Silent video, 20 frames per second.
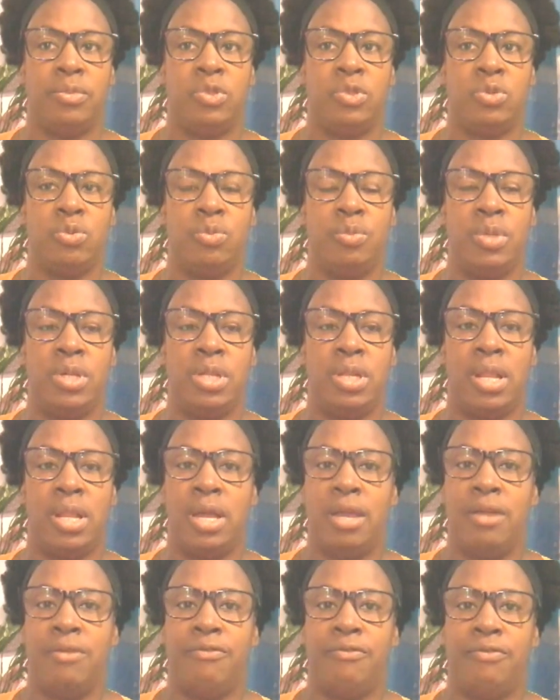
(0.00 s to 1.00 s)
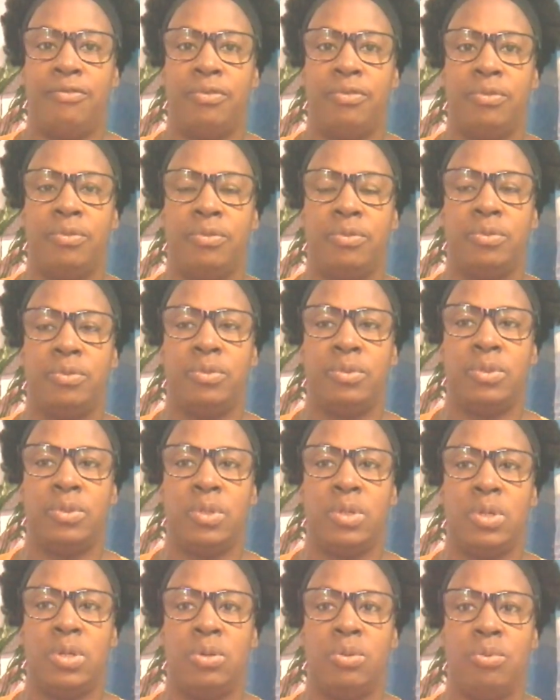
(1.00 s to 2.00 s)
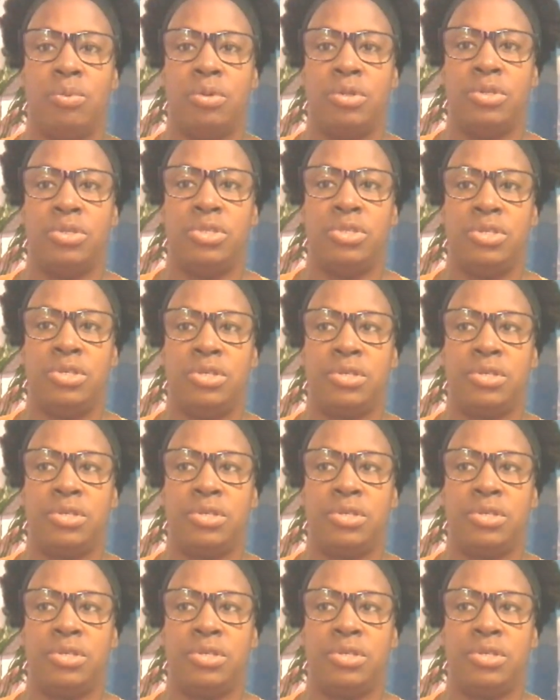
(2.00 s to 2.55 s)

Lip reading: To me, life was